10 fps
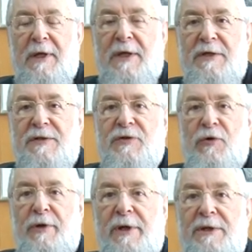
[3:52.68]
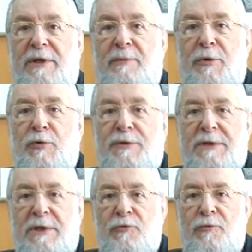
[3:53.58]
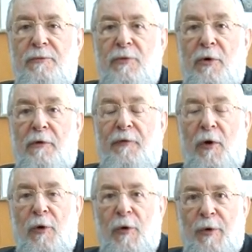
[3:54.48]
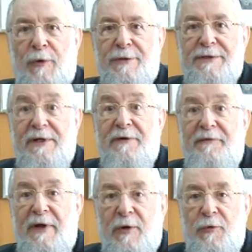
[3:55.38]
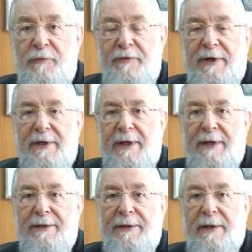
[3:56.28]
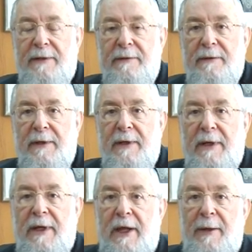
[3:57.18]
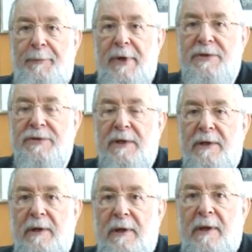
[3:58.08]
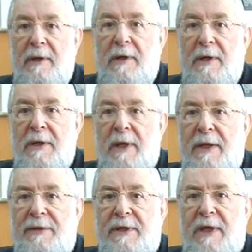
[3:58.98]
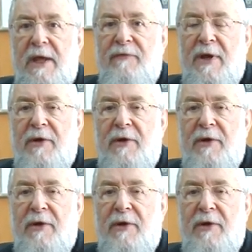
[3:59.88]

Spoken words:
He saw in the Museum of Holocaust in Vancouver, Canada, a picture, and he gave a